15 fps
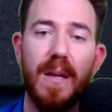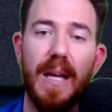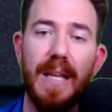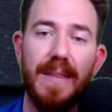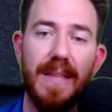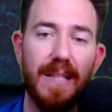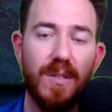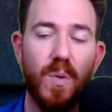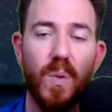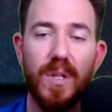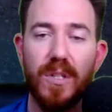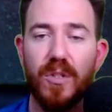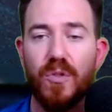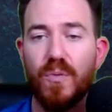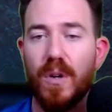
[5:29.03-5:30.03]
and that's
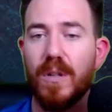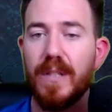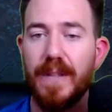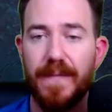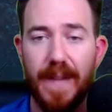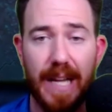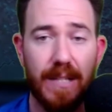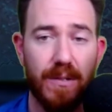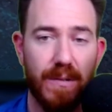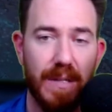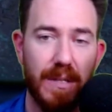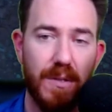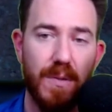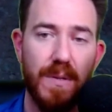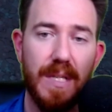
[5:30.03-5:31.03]
going to strongly factor
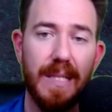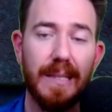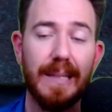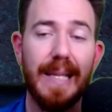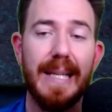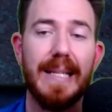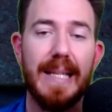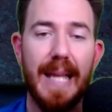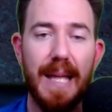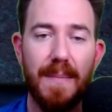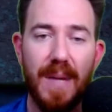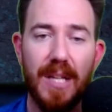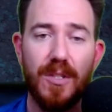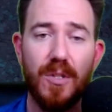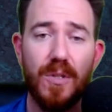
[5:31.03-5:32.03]
into the late
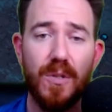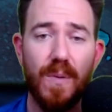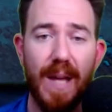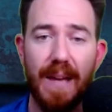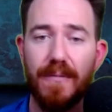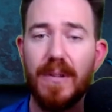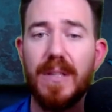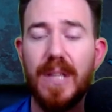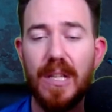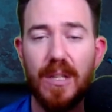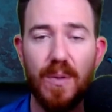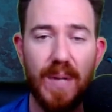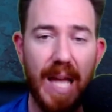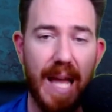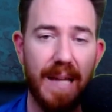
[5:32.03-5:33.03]
game as you do everything
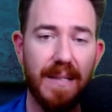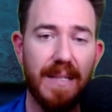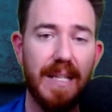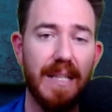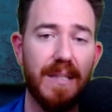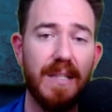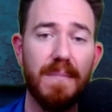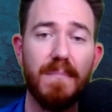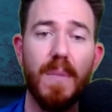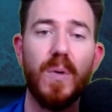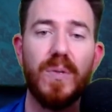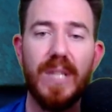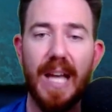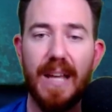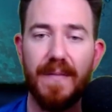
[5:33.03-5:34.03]
you can to get the
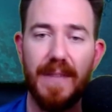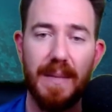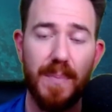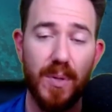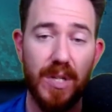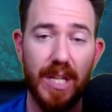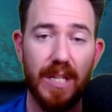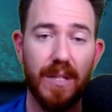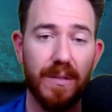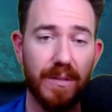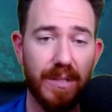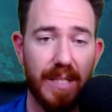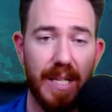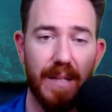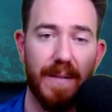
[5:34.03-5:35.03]
most out of a particular
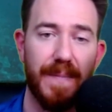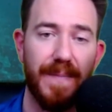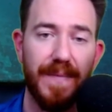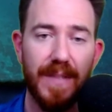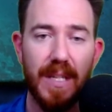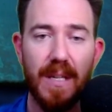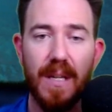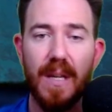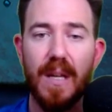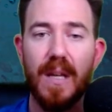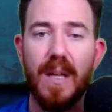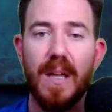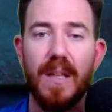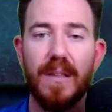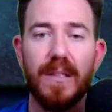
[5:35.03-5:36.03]
skill.
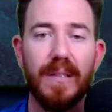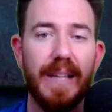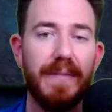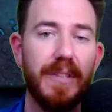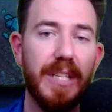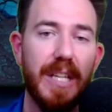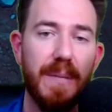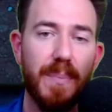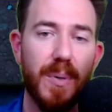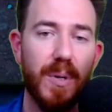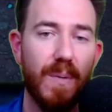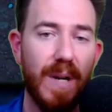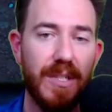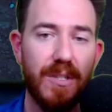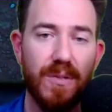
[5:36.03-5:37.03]
The leveling and
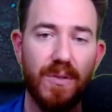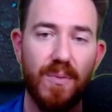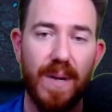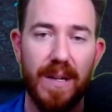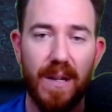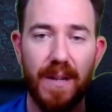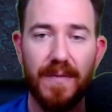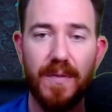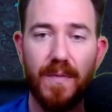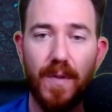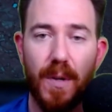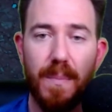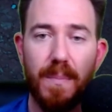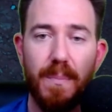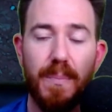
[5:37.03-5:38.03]
progression trade-offs
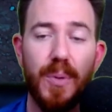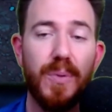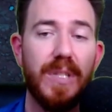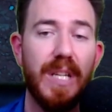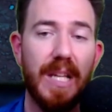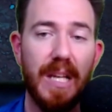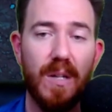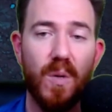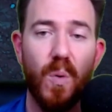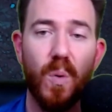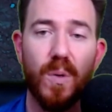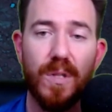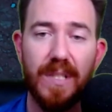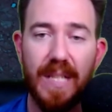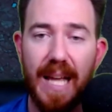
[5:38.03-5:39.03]
from boosting a
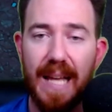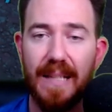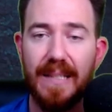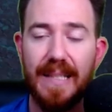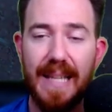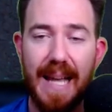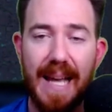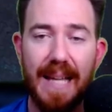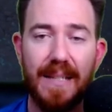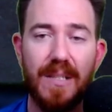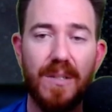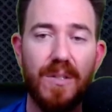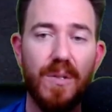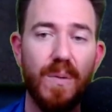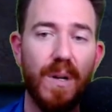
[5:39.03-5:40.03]
core stat
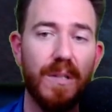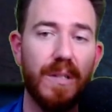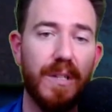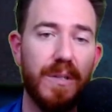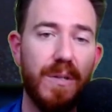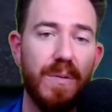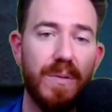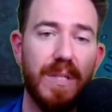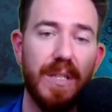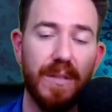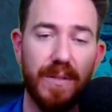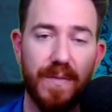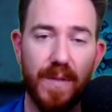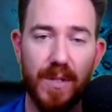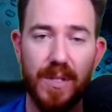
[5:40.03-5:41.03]
to unlock new
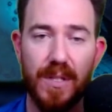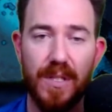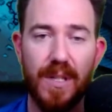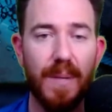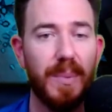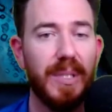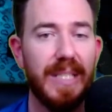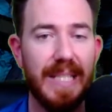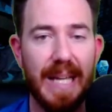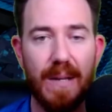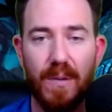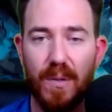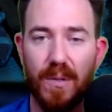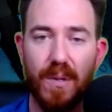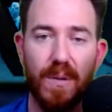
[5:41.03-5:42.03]
skills versus doubling
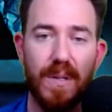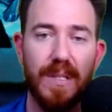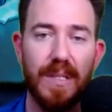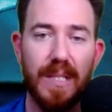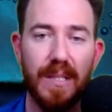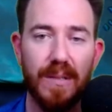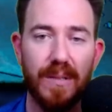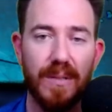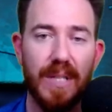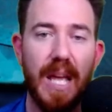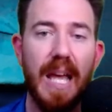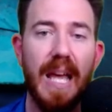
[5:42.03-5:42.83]
down on current skills